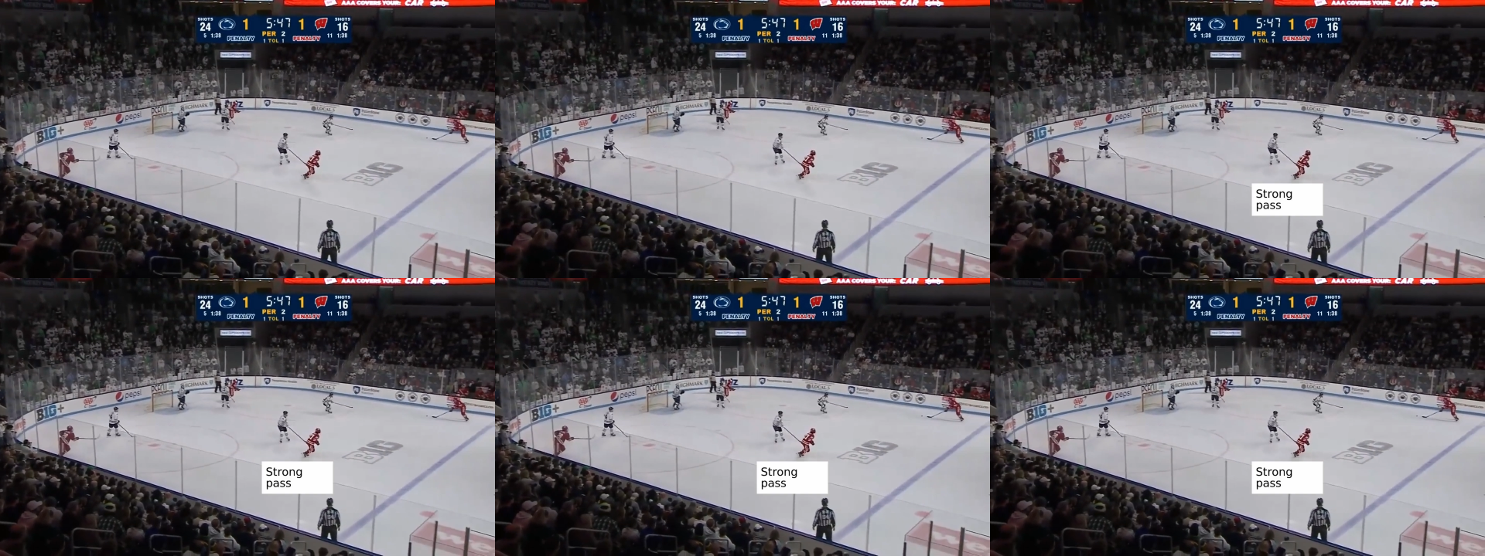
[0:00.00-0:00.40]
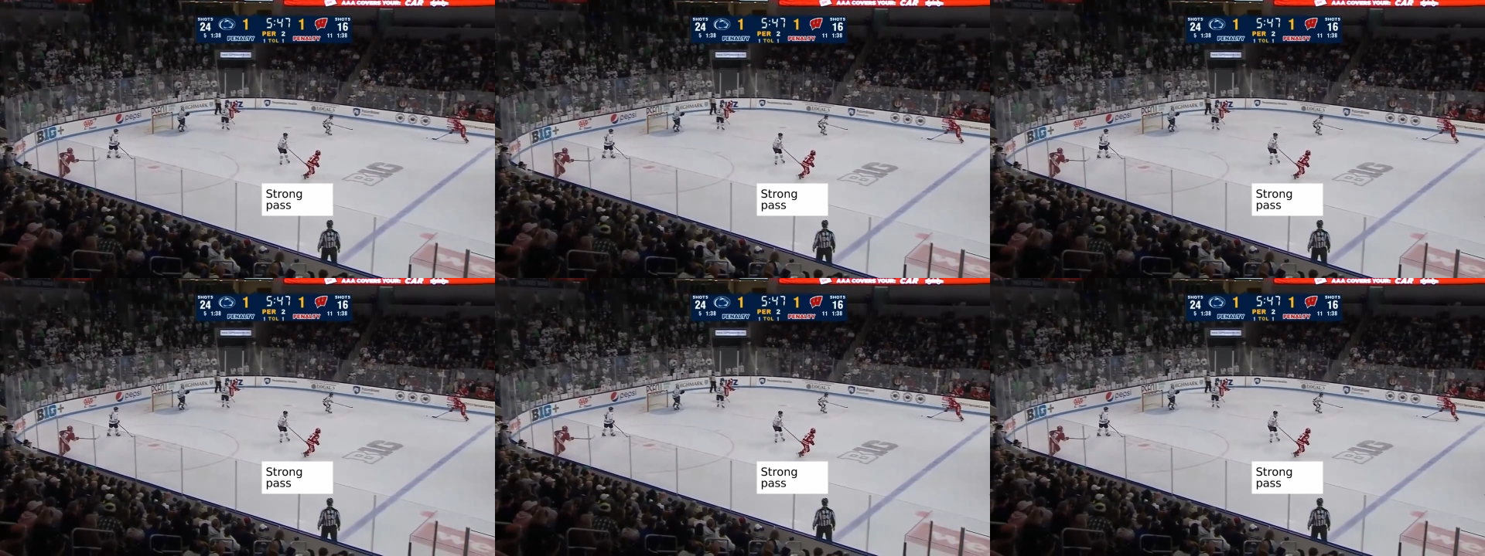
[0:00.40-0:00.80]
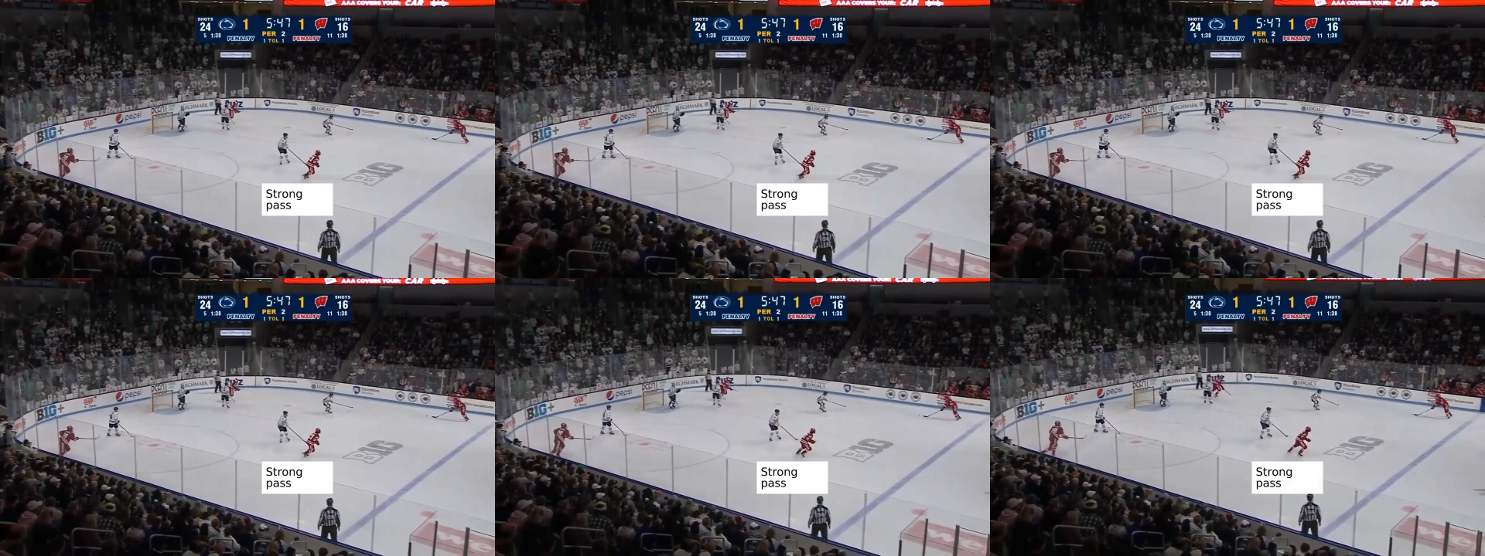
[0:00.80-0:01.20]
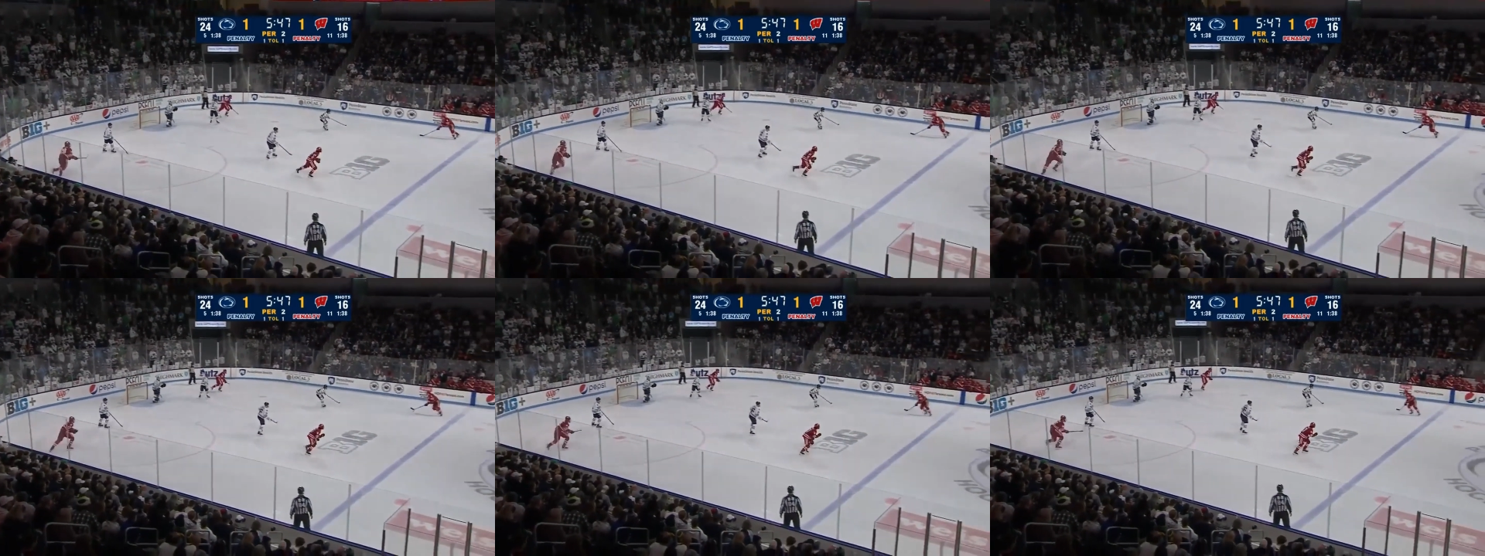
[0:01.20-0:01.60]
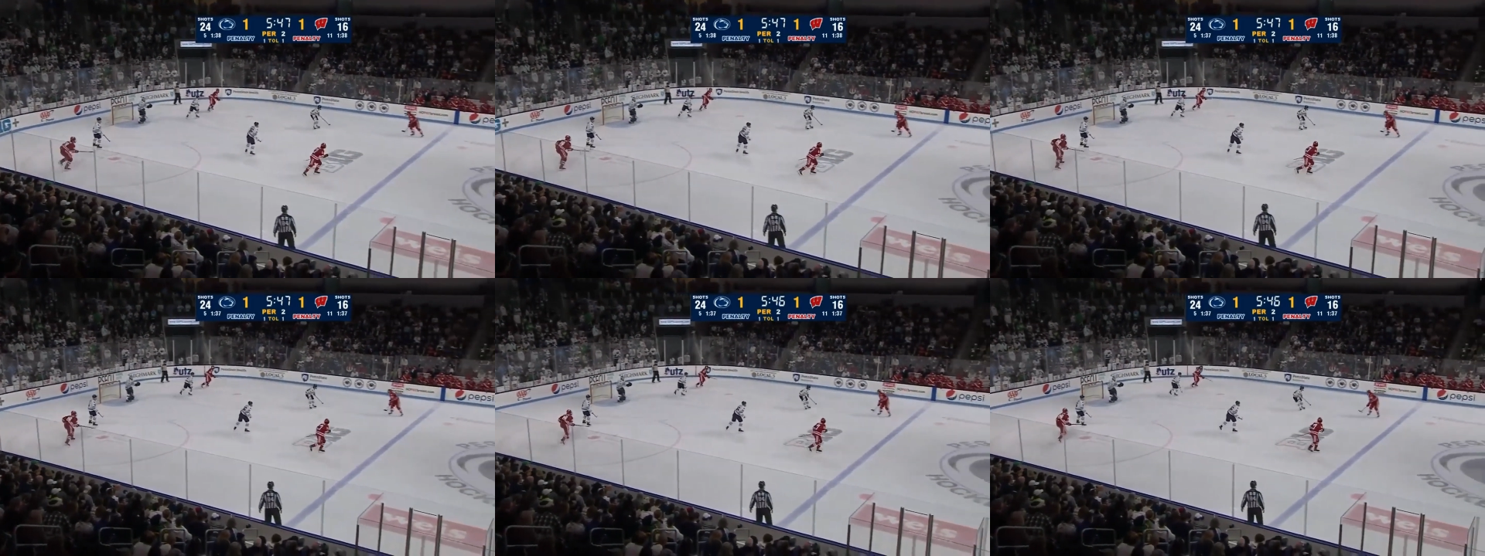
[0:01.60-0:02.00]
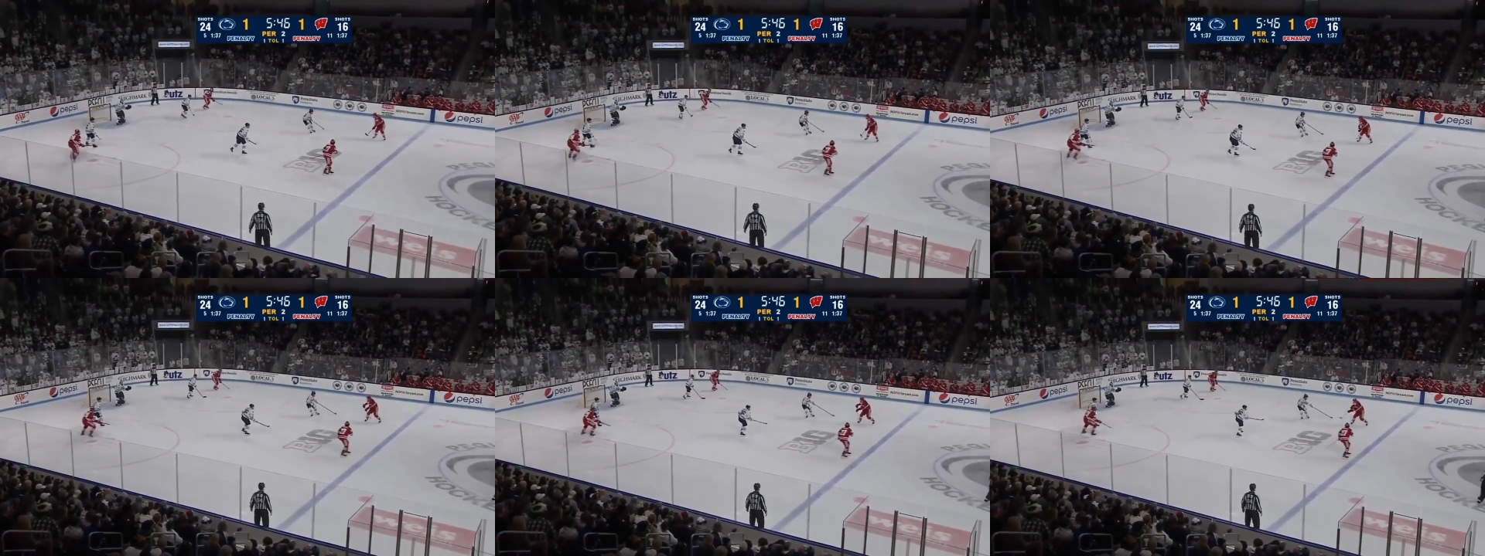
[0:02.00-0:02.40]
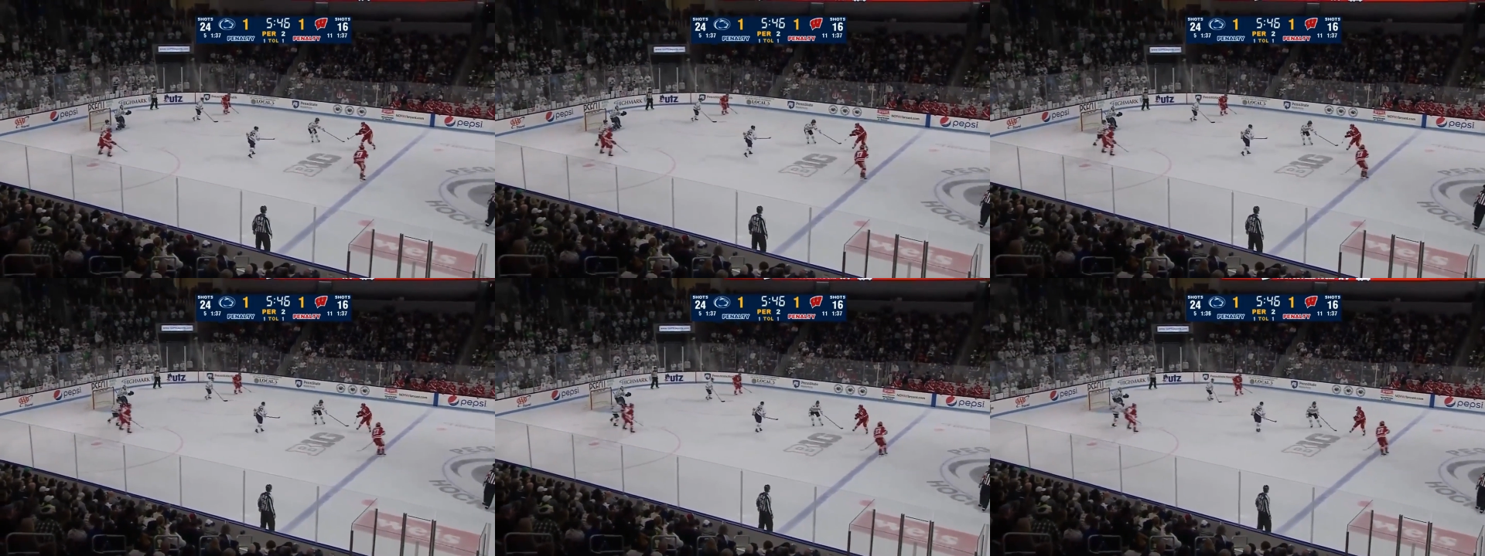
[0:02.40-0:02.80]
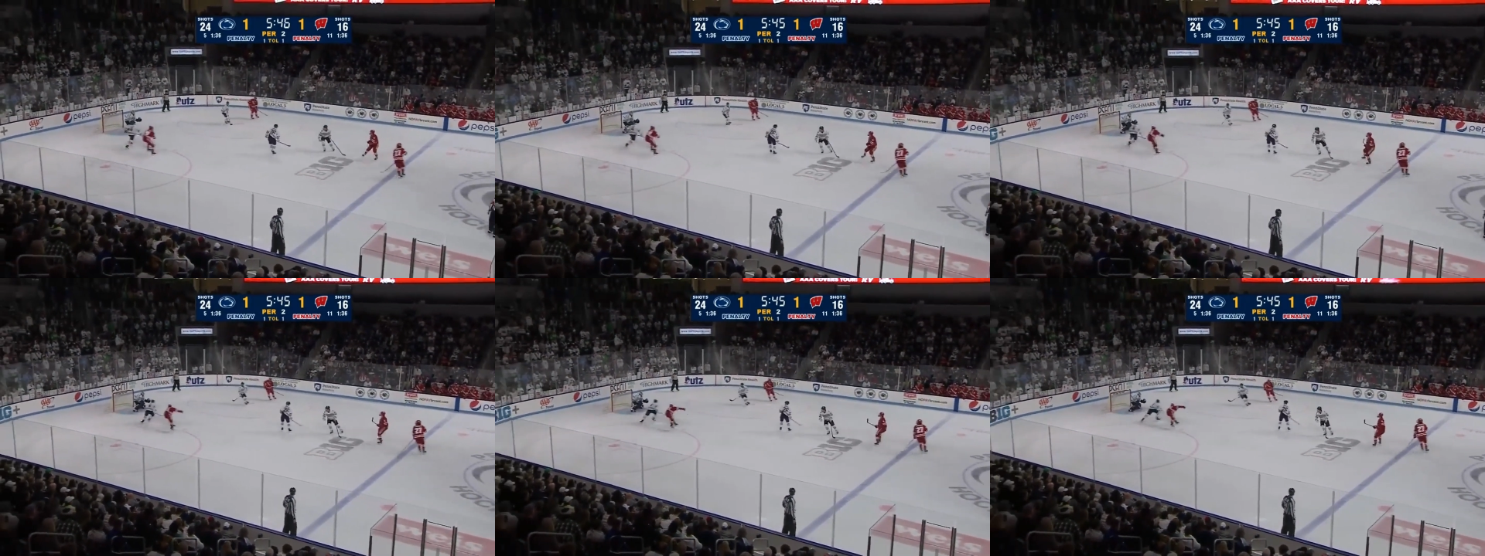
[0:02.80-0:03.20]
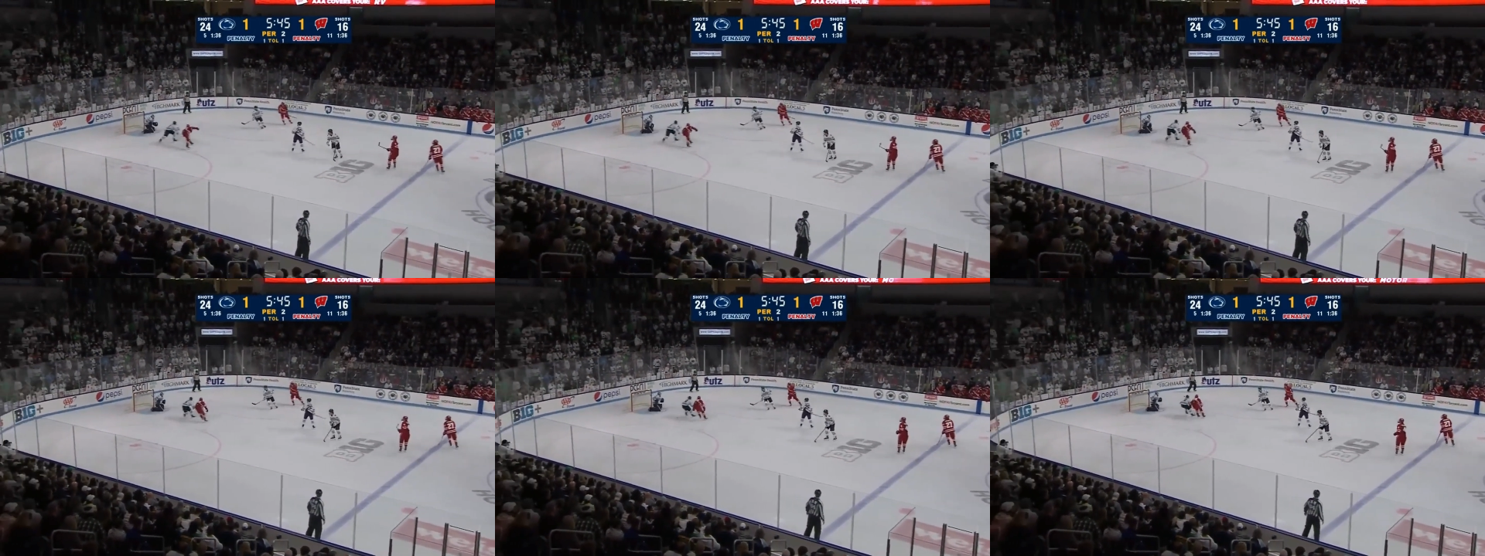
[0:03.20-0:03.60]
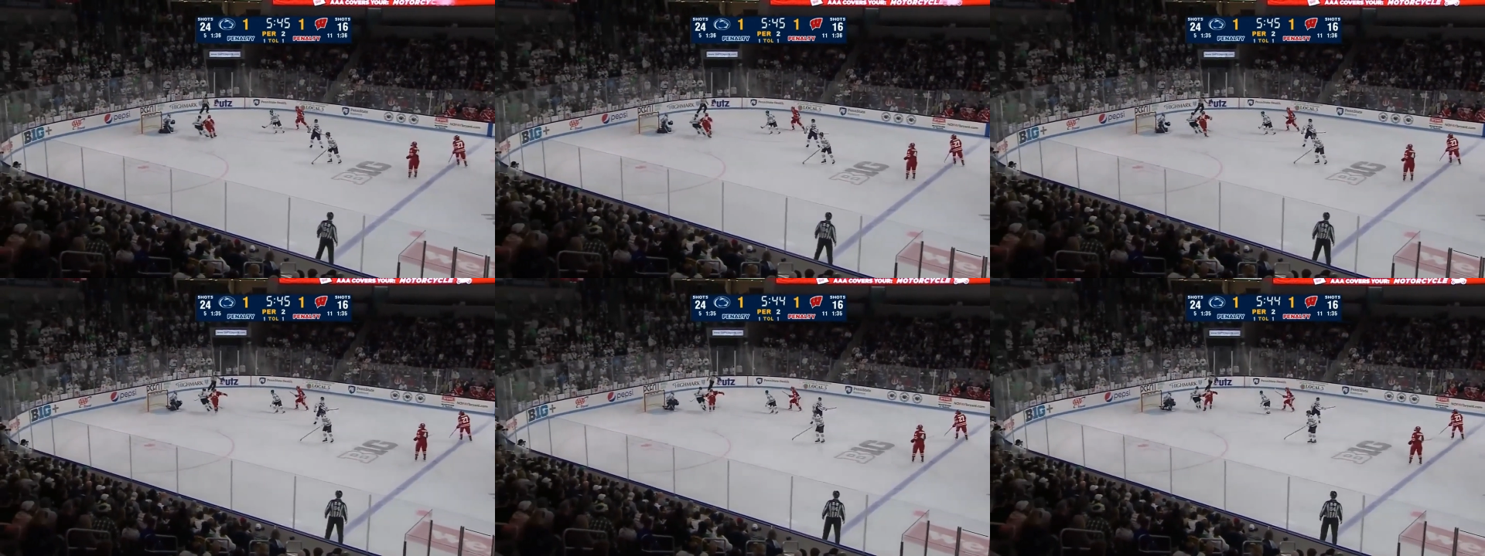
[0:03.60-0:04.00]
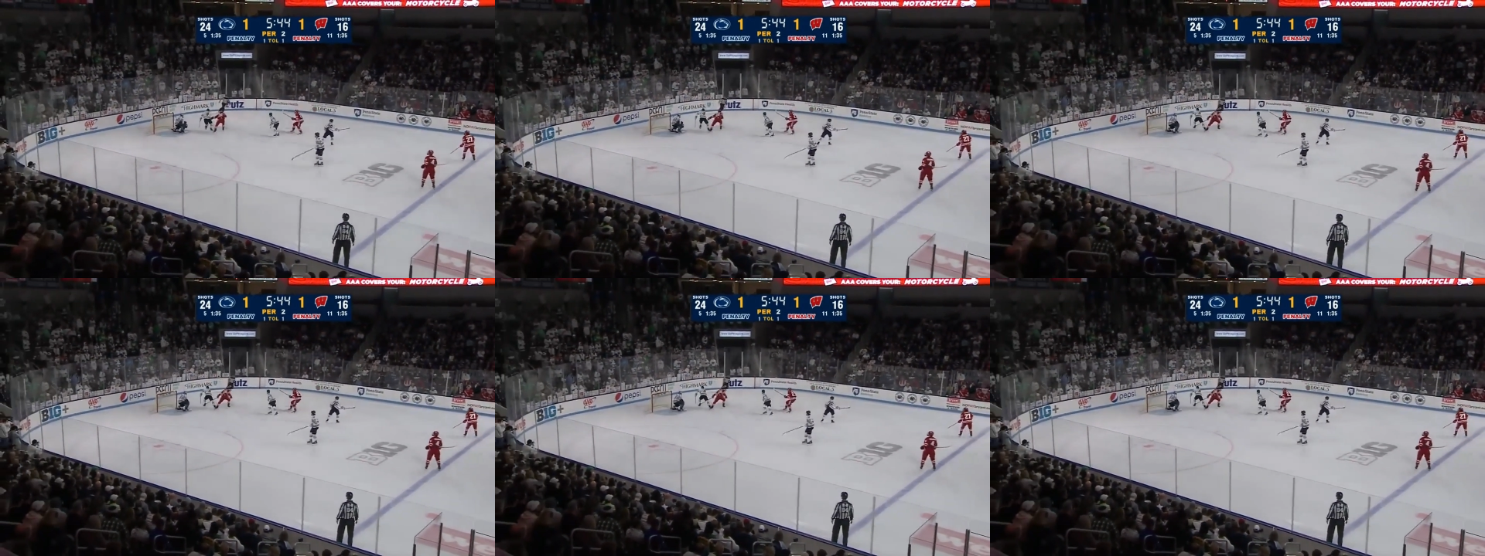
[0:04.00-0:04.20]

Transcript: Nobody's mouth can be seen.